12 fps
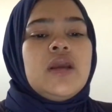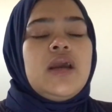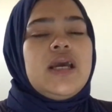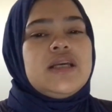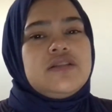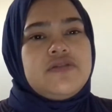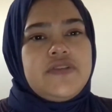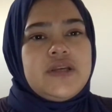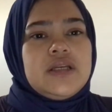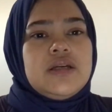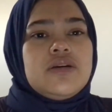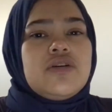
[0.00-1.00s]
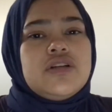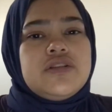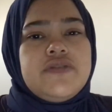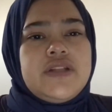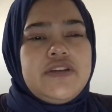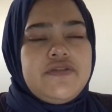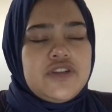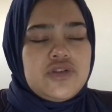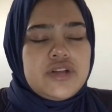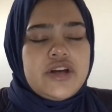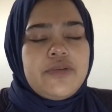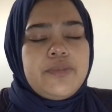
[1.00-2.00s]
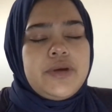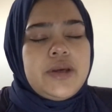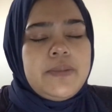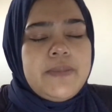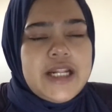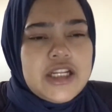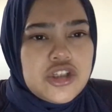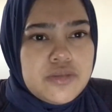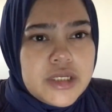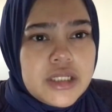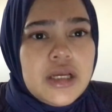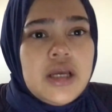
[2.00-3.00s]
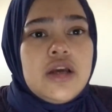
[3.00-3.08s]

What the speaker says: has failed her conservative physiotherapy management,